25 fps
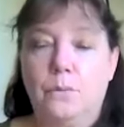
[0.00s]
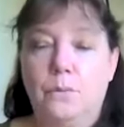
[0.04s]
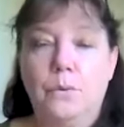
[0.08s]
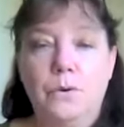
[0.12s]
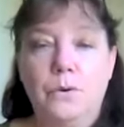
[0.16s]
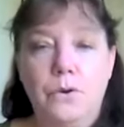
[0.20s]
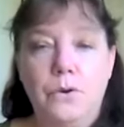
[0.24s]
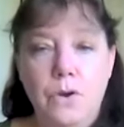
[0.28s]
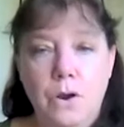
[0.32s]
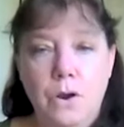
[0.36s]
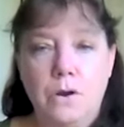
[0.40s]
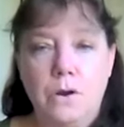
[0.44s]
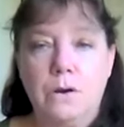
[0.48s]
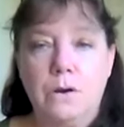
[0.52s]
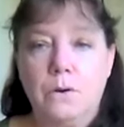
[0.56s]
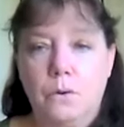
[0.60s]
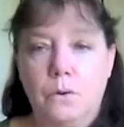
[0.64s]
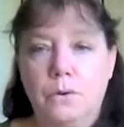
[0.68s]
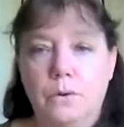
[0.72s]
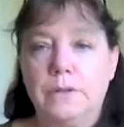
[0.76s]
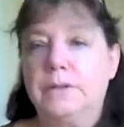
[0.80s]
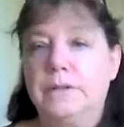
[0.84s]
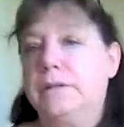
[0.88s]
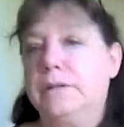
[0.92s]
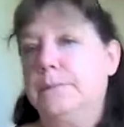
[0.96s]
We're not
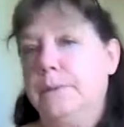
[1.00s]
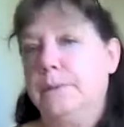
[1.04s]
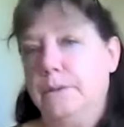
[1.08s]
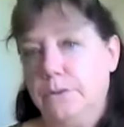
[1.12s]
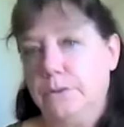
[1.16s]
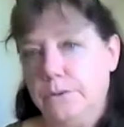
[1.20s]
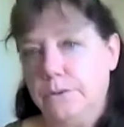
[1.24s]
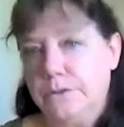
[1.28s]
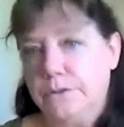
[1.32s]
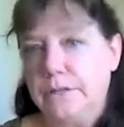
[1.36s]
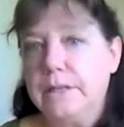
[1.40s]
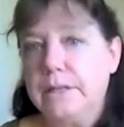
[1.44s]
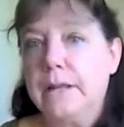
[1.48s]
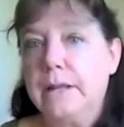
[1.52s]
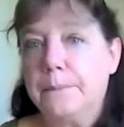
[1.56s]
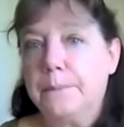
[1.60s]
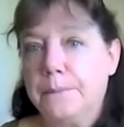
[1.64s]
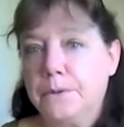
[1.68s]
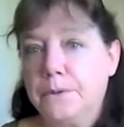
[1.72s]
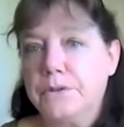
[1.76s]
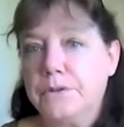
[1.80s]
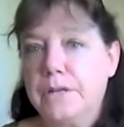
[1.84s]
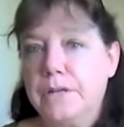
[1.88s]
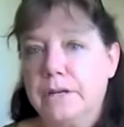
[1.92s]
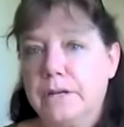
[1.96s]
going to be losing that
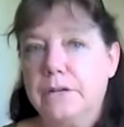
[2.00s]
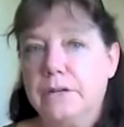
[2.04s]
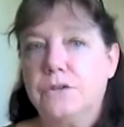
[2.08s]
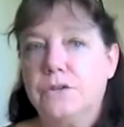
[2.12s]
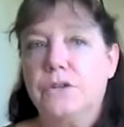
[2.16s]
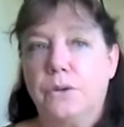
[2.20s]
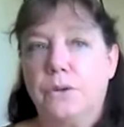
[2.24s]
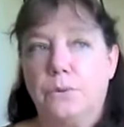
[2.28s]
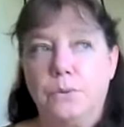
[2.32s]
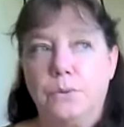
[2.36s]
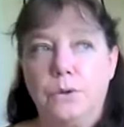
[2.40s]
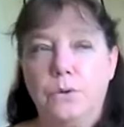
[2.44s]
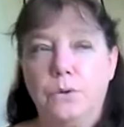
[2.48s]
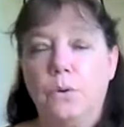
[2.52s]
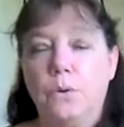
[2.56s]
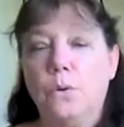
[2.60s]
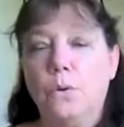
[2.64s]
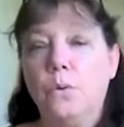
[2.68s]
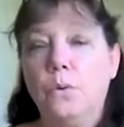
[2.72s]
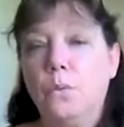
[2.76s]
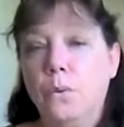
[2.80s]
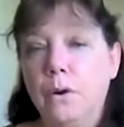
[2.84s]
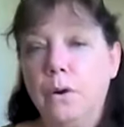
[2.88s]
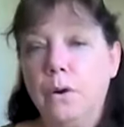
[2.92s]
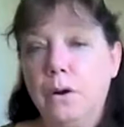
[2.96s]
percentage. So when you go to
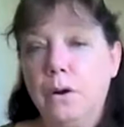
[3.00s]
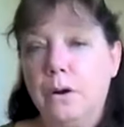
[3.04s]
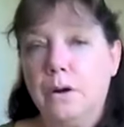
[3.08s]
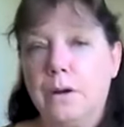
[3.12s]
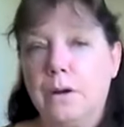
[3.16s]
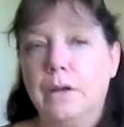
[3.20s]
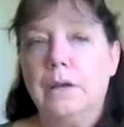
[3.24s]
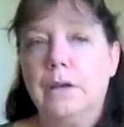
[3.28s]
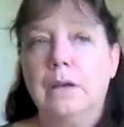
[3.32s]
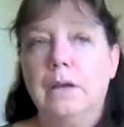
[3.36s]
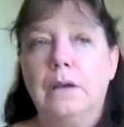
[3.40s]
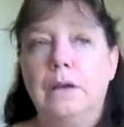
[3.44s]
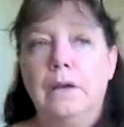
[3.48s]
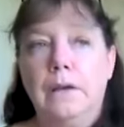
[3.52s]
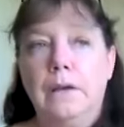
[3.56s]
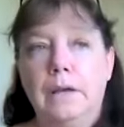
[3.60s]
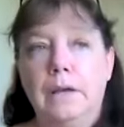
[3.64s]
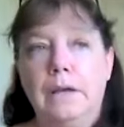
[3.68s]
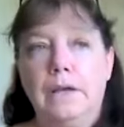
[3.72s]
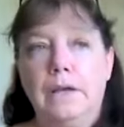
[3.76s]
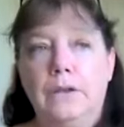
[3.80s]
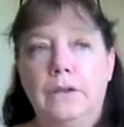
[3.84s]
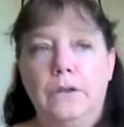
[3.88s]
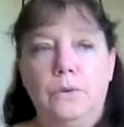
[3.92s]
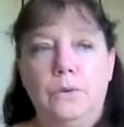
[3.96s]
work,
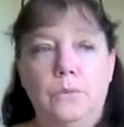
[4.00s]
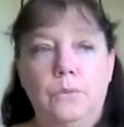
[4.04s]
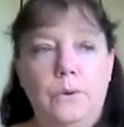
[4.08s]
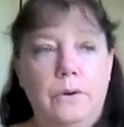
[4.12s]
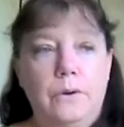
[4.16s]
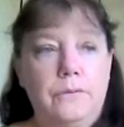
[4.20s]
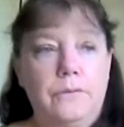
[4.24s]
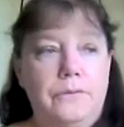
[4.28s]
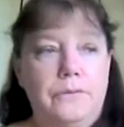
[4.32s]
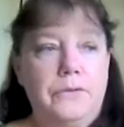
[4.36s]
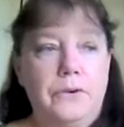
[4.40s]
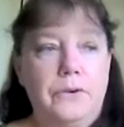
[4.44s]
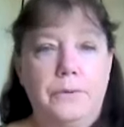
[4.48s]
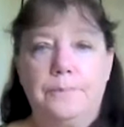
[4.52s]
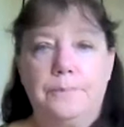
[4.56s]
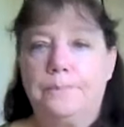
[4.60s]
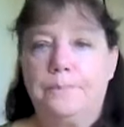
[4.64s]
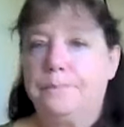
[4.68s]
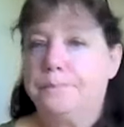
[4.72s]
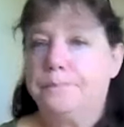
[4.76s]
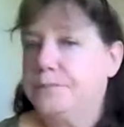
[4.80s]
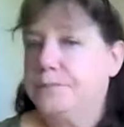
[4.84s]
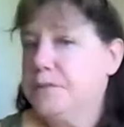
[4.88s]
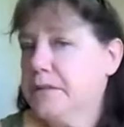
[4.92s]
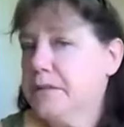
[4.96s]
you work for,
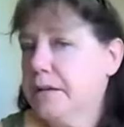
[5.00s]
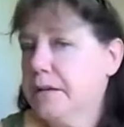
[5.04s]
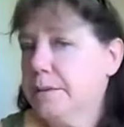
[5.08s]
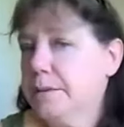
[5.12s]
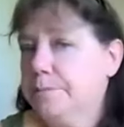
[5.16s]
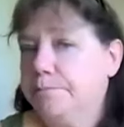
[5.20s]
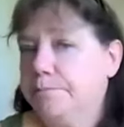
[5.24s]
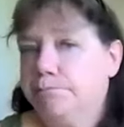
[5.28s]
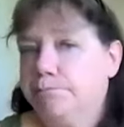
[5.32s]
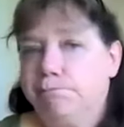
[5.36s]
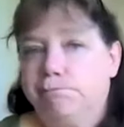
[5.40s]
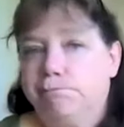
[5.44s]
say,